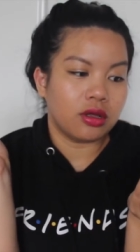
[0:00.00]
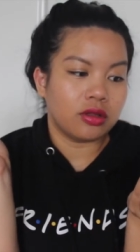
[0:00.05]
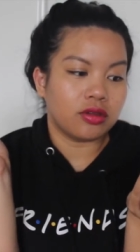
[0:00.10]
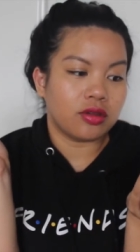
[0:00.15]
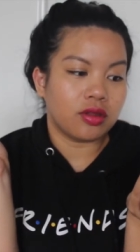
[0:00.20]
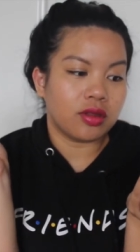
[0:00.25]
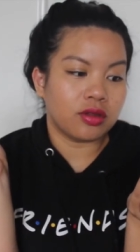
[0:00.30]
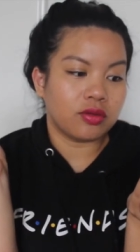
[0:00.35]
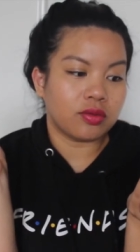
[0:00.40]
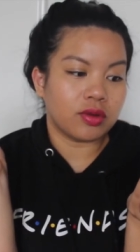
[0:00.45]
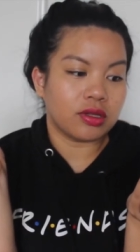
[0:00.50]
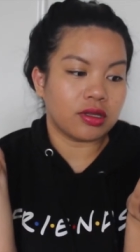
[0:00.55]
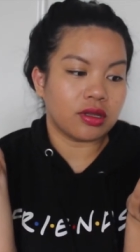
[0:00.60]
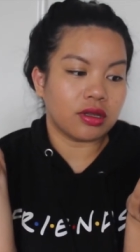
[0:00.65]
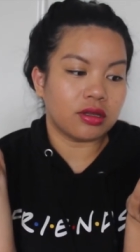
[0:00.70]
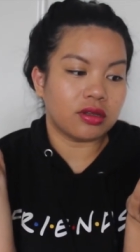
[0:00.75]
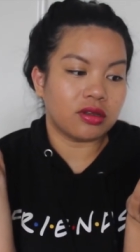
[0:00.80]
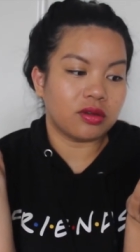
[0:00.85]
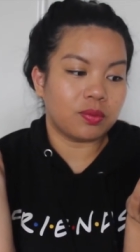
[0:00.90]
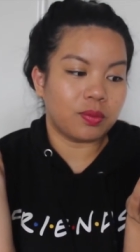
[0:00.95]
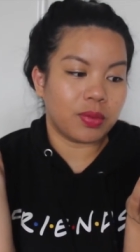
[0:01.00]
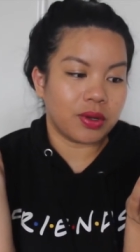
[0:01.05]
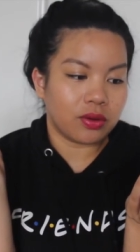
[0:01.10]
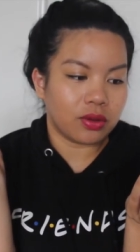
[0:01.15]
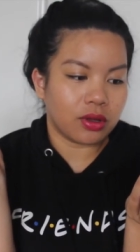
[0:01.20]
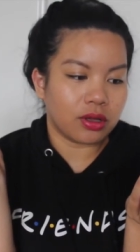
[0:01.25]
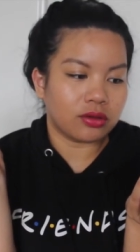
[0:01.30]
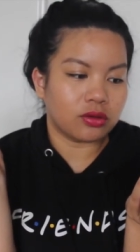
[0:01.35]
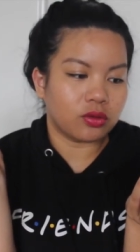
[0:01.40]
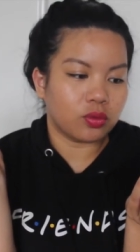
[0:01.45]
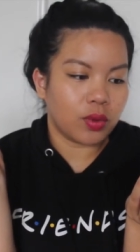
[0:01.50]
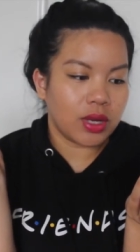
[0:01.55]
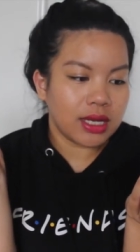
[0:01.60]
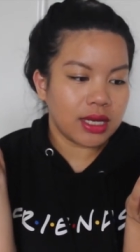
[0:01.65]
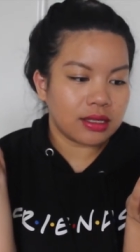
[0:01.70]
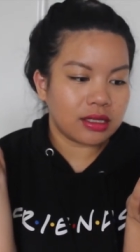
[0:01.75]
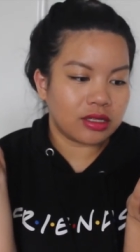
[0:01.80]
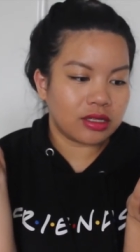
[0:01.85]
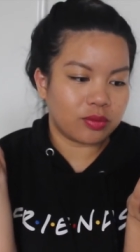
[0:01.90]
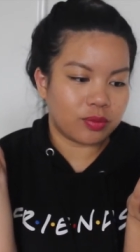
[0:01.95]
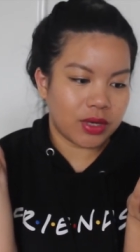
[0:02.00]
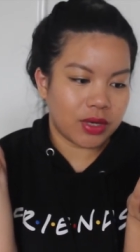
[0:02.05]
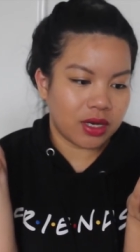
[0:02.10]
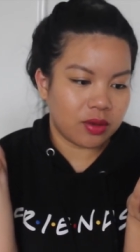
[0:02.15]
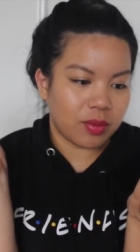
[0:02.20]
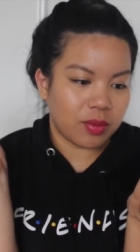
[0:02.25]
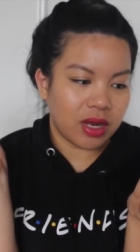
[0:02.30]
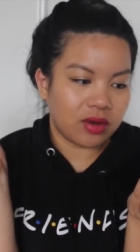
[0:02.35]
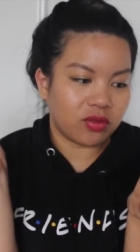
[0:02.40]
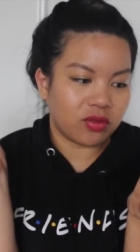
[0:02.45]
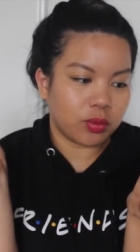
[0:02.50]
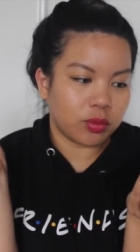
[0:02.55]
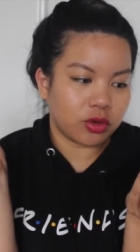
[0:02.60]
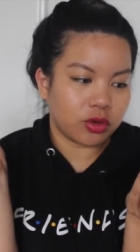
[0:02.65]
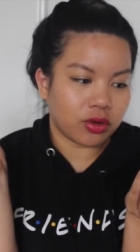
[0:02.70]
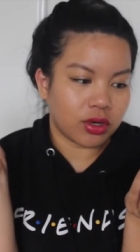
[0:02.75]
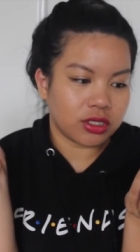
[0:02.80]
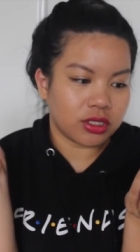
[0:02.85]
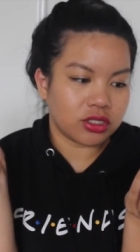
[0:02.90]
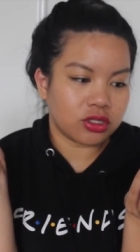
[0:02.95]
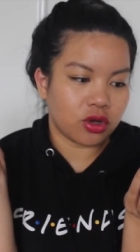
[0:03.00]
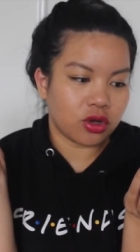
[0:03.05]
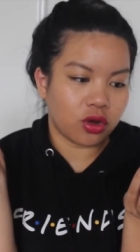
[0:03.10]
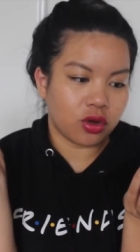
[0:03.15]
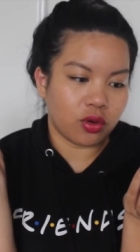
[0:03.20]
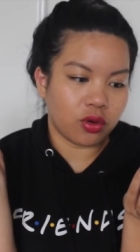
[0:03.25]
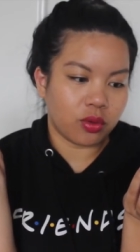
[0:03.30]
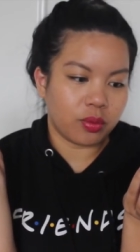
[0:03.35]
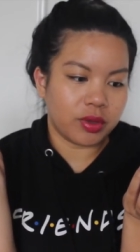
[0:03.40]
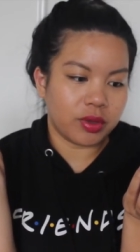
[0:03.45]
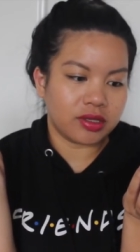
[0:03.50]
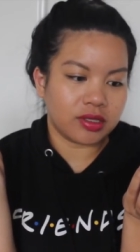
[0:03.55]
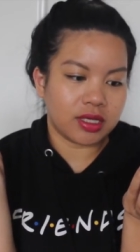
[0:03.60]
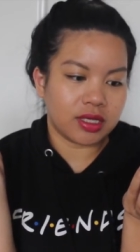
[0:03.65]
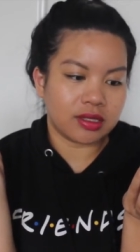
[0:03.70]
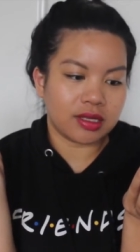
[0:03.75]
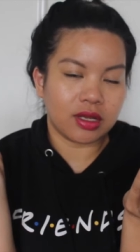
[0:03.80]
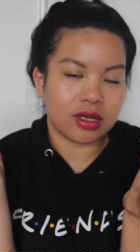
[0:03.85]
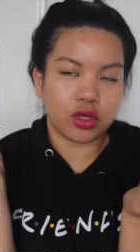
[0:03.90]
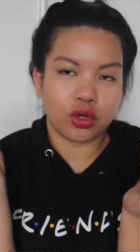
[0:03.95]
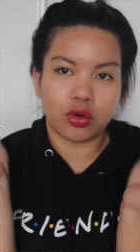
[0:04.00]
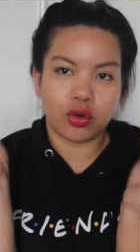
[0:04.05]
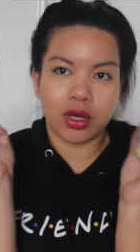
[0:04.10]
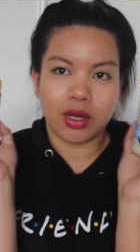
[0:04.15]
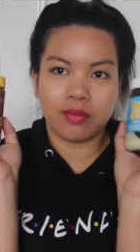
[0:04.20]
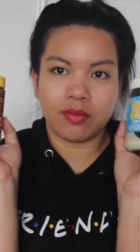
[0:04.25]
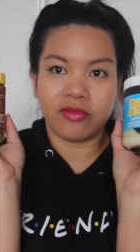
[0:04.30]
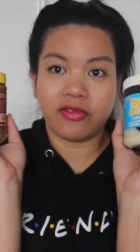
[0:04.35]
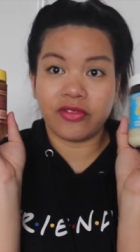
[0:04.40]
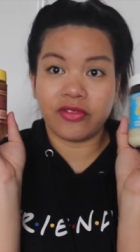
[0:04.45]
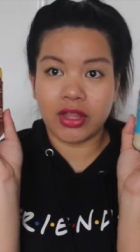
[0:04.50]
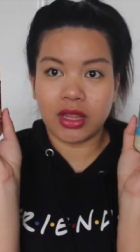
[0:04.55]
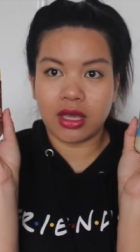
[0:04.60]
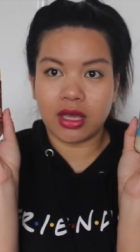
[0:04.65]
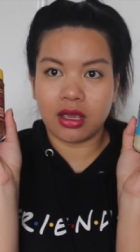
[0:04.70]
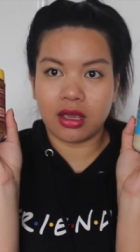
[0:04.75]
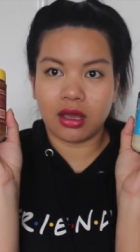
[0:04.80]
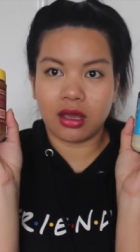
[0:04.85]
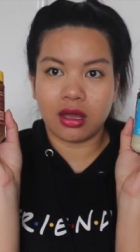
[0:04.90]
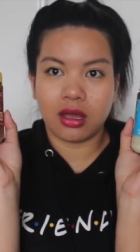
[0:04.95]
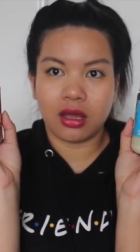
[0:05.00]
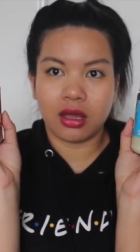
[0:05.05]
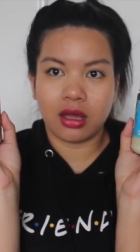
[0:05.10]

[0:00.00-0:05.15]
So this one's a, sp a sweet spread made from crushed cocoa biscuits and cream filling.